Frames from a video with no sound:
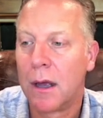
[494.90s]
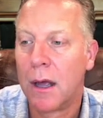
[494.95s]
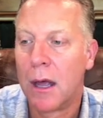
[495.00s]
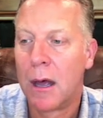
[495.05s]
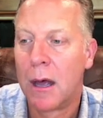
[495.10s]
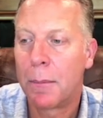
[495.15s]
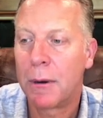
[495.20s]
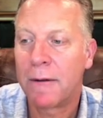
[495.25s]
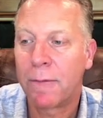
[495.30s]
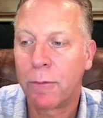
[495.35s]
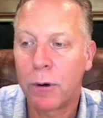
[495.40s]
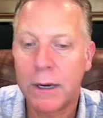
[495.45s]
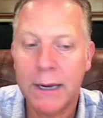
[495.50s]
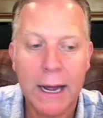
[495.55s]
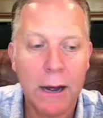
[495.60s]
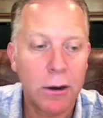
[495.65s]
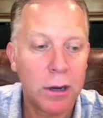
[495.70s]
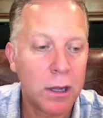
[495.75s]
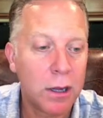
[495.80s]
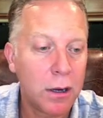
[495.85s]
But if we're
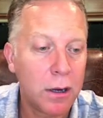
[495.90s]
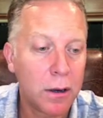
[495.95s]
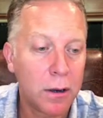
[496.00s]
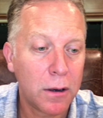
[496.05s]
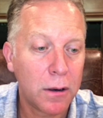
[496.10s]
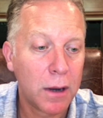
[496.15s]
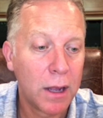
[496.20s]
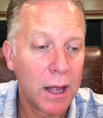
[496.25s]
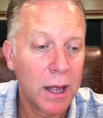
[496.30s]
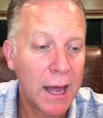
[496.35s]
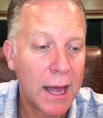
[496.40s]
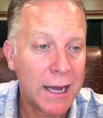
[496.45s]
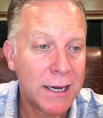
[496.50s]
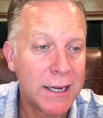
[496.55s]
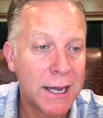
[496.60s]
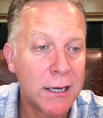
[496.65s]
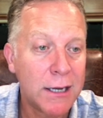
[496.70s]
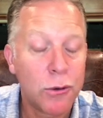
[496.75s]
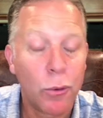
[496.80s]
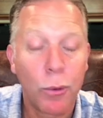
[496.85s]
down here at
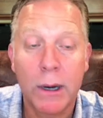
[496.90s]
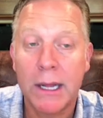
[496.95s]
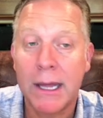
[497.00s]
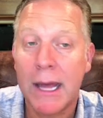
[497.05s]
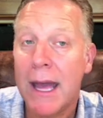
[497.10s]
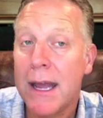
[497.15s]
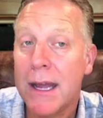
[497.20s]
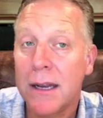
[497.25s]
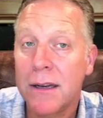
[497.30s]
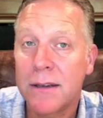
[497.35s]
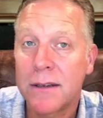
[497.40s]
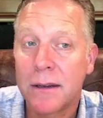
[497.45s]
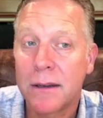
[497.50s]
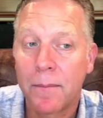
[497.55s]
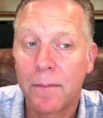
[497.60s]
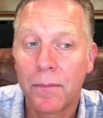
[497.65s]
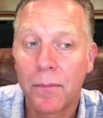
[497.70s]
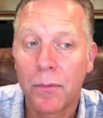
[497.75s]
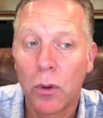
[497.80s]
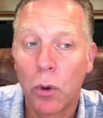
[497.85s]
day 28,
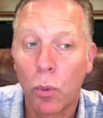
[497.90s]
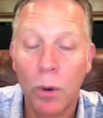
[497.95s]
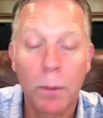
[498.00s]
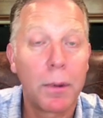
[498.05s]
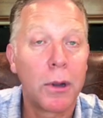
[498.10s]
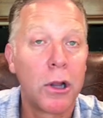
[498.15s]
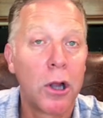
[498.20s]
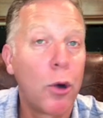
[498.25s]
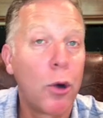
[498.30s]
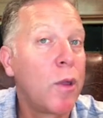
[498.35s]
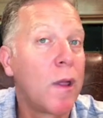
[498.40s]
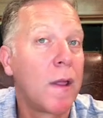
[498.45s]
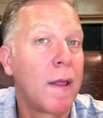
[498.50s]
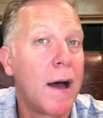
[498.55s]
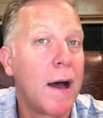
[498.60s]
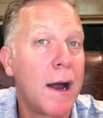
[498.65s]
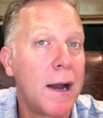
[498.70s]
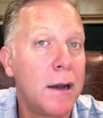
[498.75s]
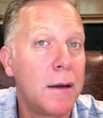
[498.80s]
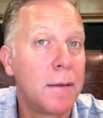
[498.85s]
we're below the
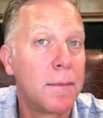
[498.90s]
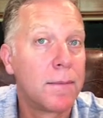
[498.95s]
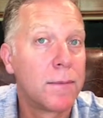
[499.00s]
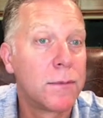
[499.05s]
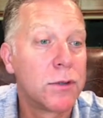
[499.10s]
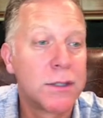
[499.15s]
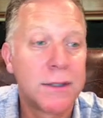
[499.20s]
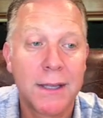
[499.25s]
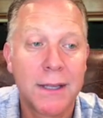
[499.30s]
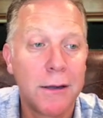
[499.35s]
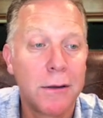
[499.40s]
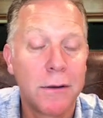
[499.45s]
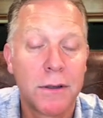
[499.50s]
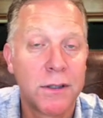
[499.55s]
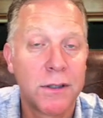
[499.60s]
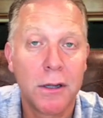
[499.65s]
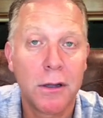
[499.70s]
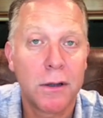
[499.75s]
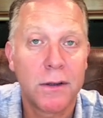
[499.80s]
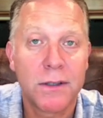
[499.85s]
line.
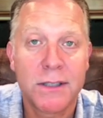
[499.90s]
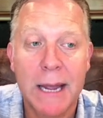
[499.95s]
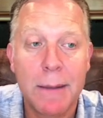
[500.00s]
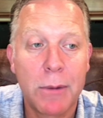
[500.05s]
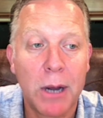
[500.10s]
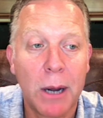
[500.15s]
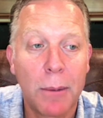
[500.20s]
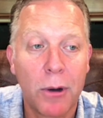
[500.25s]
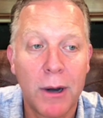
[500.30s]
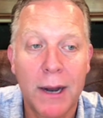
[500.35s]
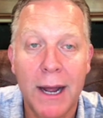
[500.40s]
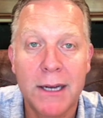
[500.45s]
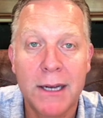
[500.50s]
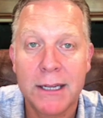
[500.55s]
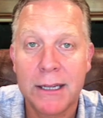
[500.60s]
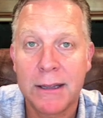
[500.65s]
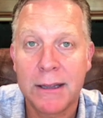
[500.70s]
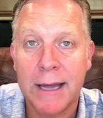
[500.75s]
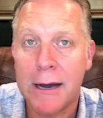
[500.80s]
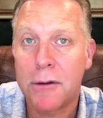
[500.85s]
Still same number,
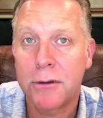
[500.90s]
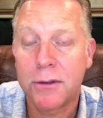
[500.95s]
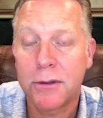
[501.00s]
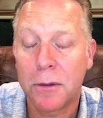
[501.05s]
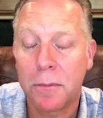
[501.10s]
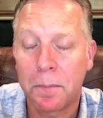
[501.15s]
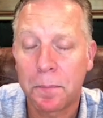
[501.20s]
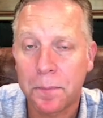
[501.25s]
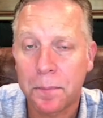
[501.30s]
19,000.